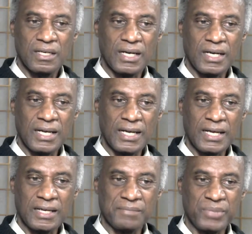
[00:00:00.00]

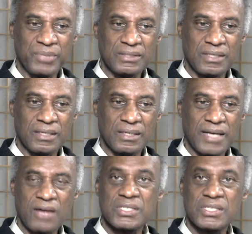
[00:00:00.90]
But
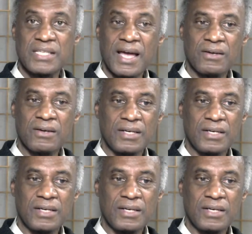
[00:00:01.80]
how is it now?